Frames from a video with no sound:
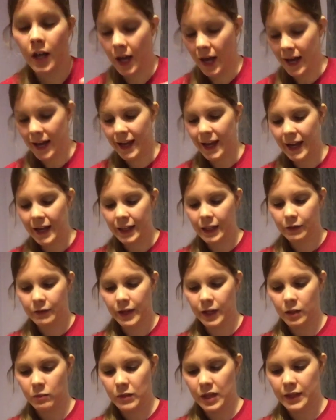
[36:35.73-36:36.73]
I highly
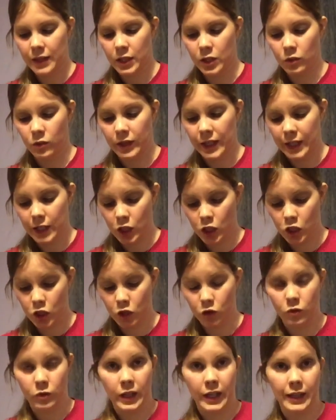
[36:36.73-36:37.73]
recommend that you get a
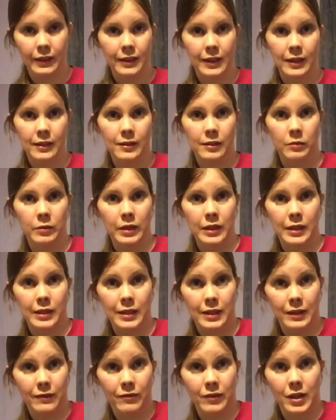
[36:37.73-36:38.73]
shoe like this, because
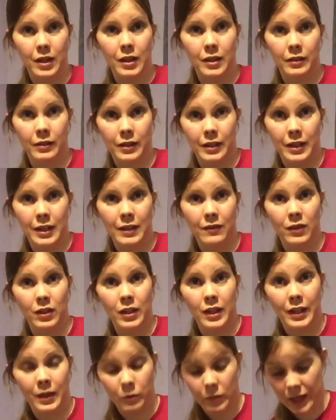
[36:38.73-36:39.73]
if not, you're gonna have a
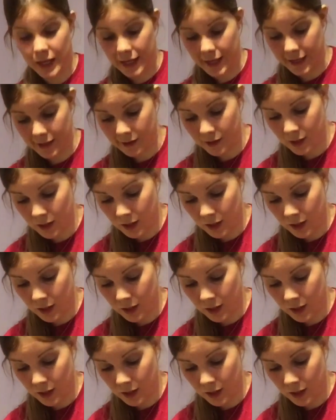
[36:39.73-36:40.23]
lot of pain.